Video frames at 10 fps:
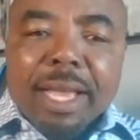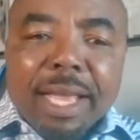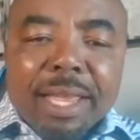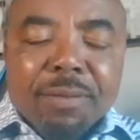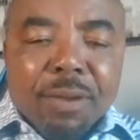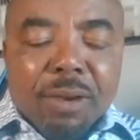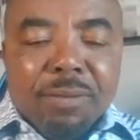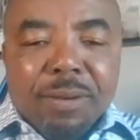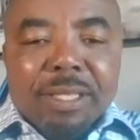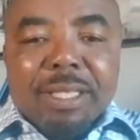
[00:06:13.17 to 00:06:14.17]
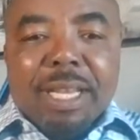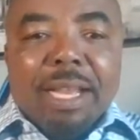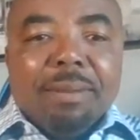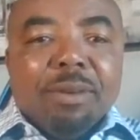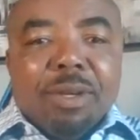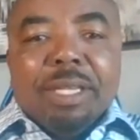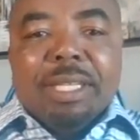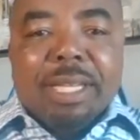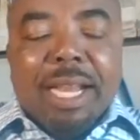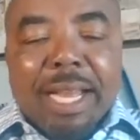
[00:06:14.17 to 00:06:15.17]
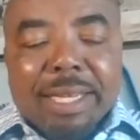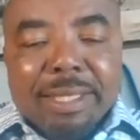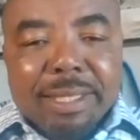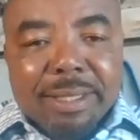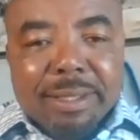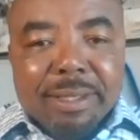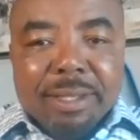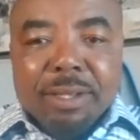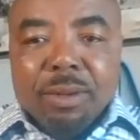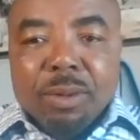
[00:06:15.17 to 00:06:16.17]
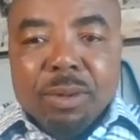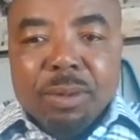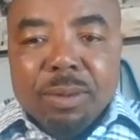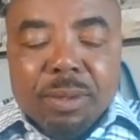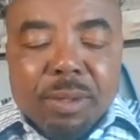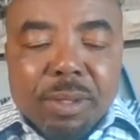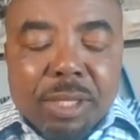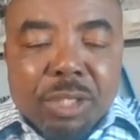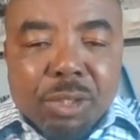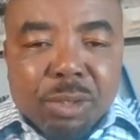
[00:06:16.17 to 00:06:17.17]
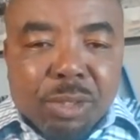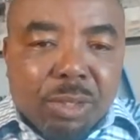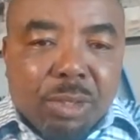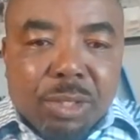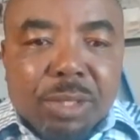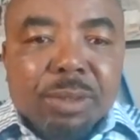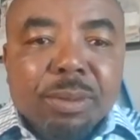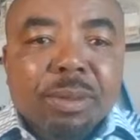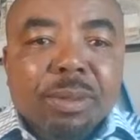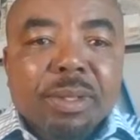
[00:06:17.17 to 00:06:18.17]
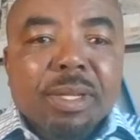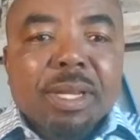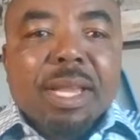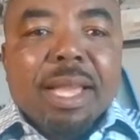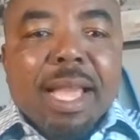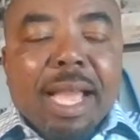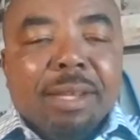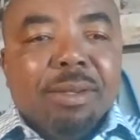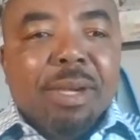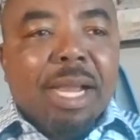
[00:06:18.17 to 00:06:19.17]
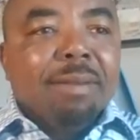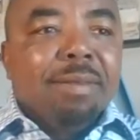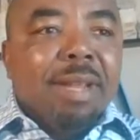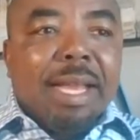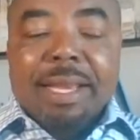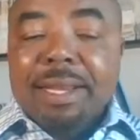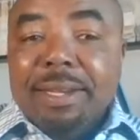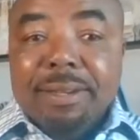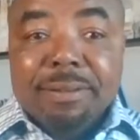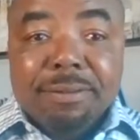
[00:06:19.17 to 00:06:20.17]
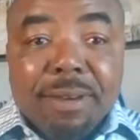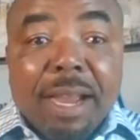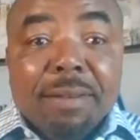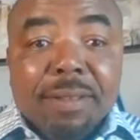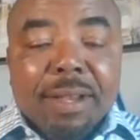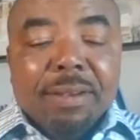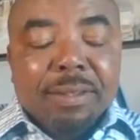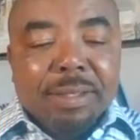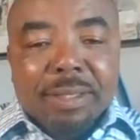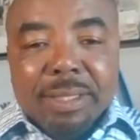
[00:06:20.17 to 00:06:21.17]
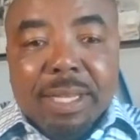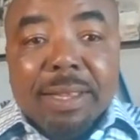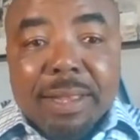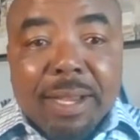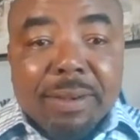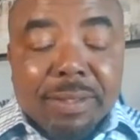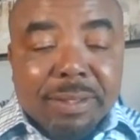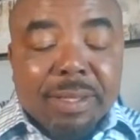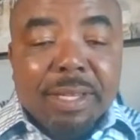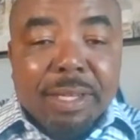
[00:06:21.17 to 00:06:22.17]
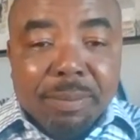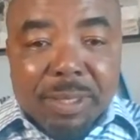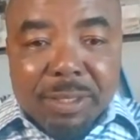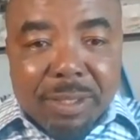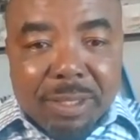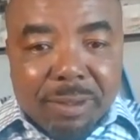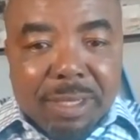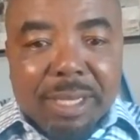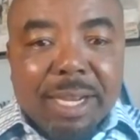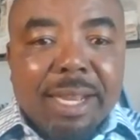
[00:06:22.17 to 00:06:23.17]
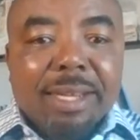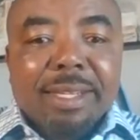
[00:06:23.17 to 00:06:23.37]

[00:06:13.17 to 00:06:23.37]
If you're a first time credit card, you know, issued to you and you have like 5,000, 10,000 limit on the credit card,